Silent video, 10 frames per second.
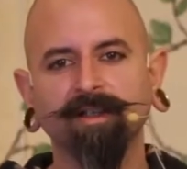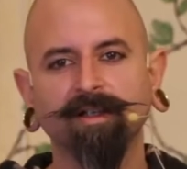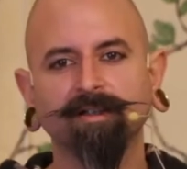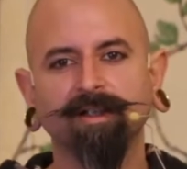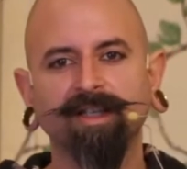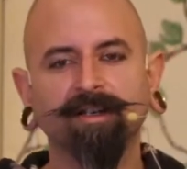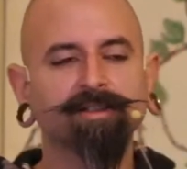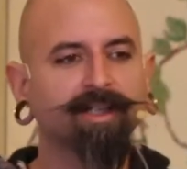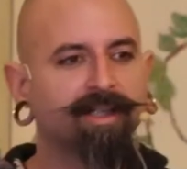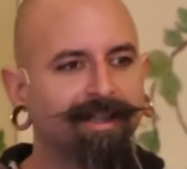that there
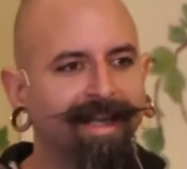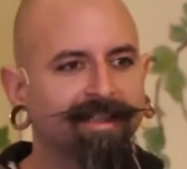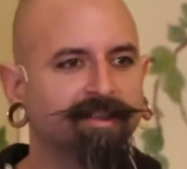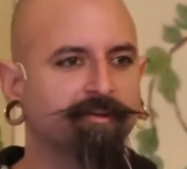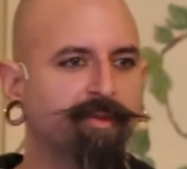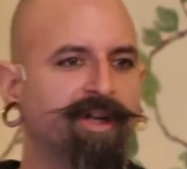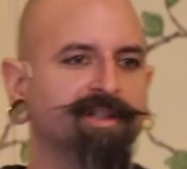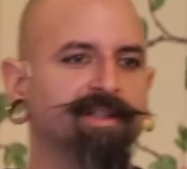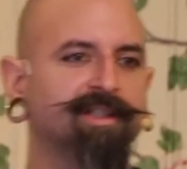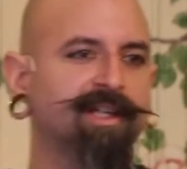is a collective
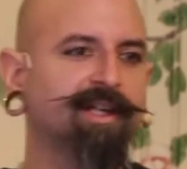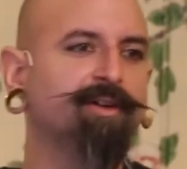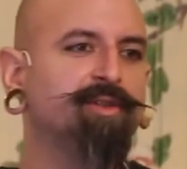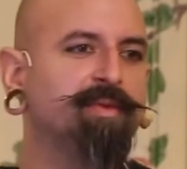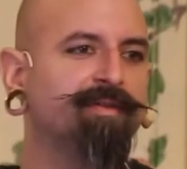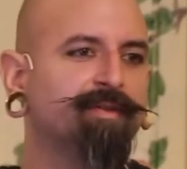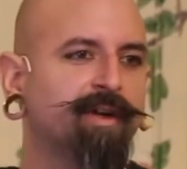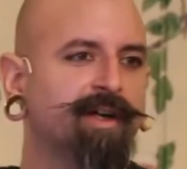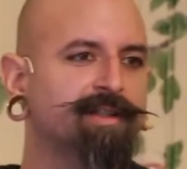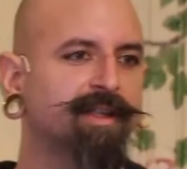presence that goes
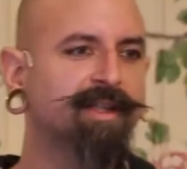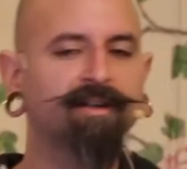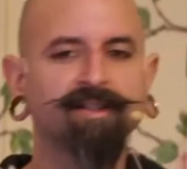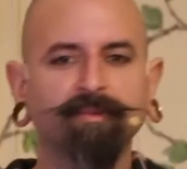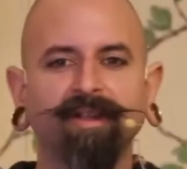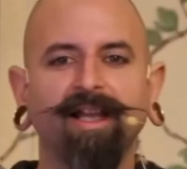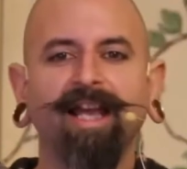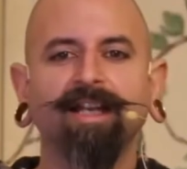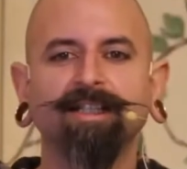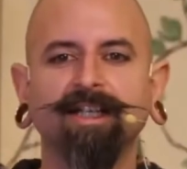before us, that there is a
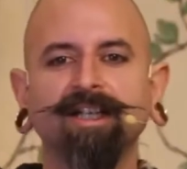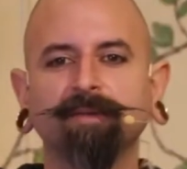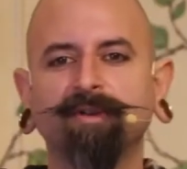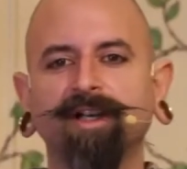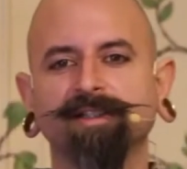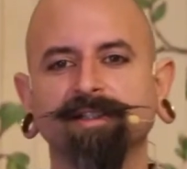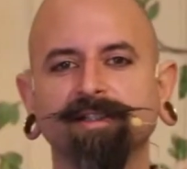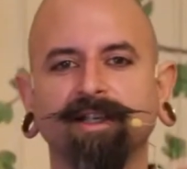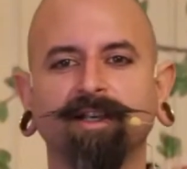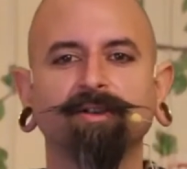planetary presence
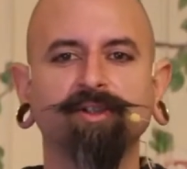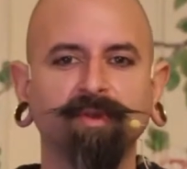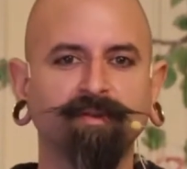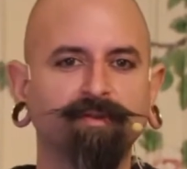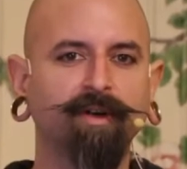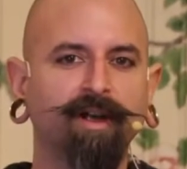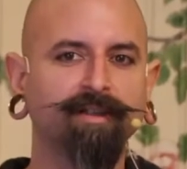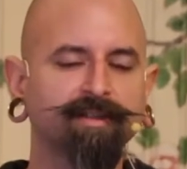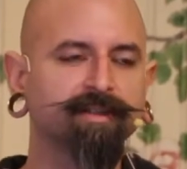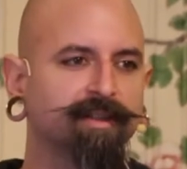that goes before
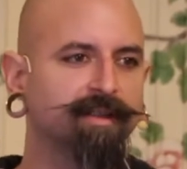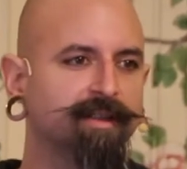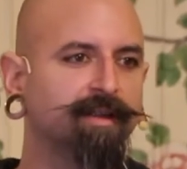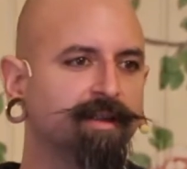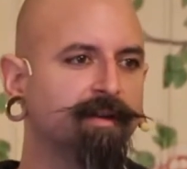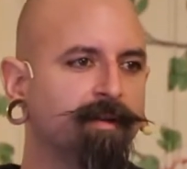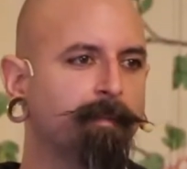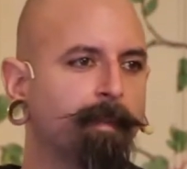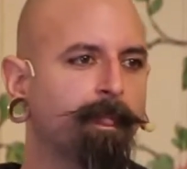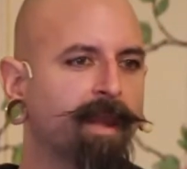us,
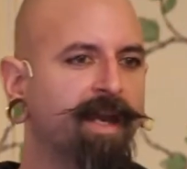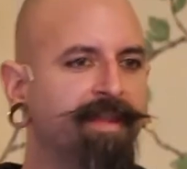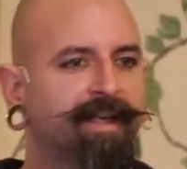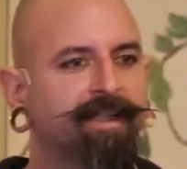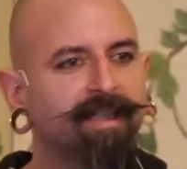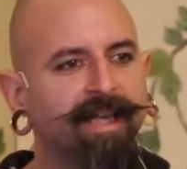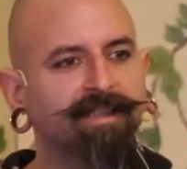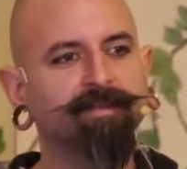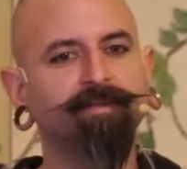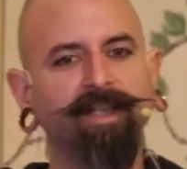and that
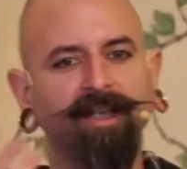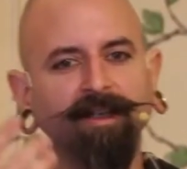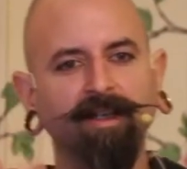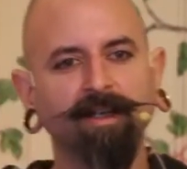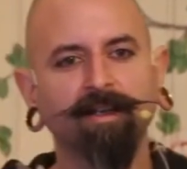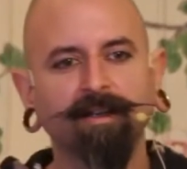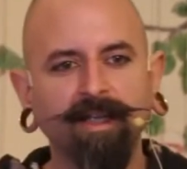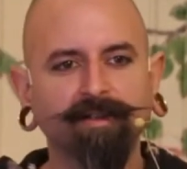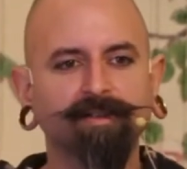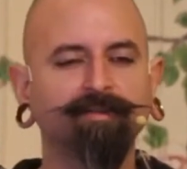collectively
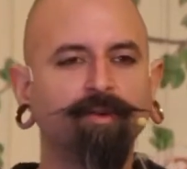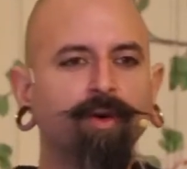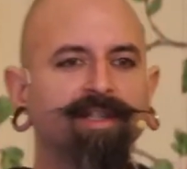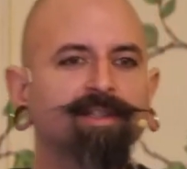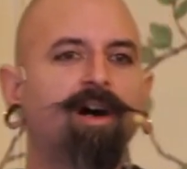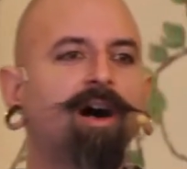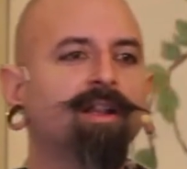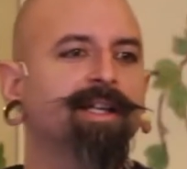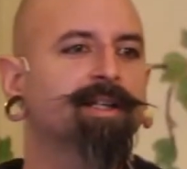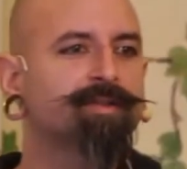there is a voice
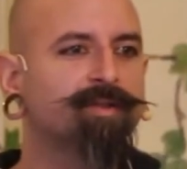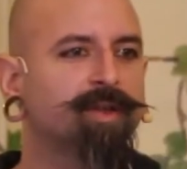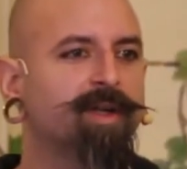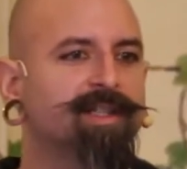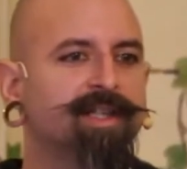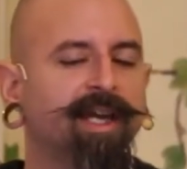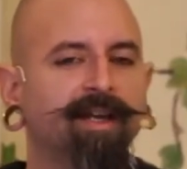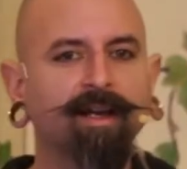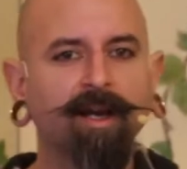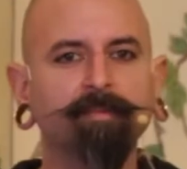calling us forward
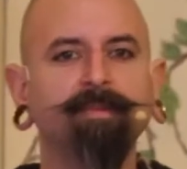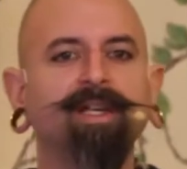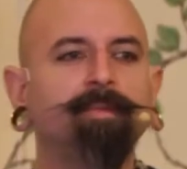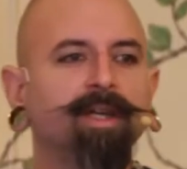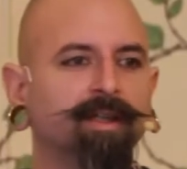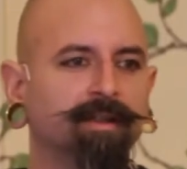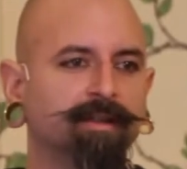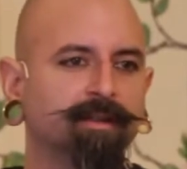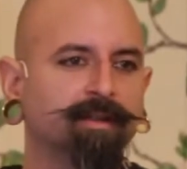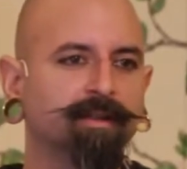saying, come be me,
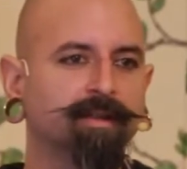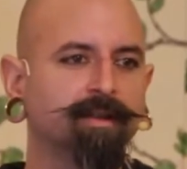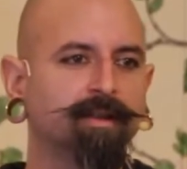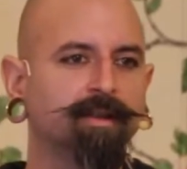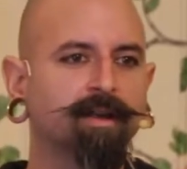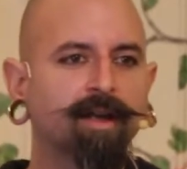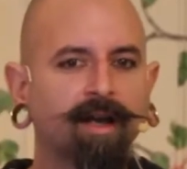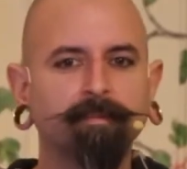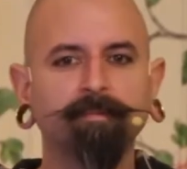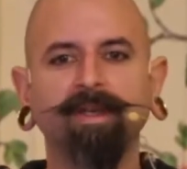
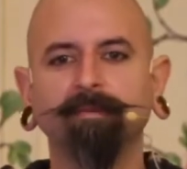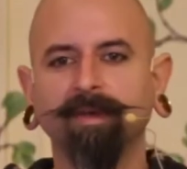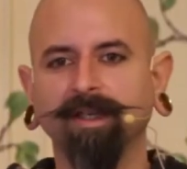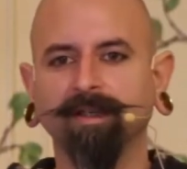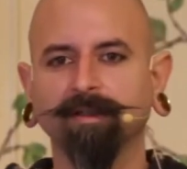come be me.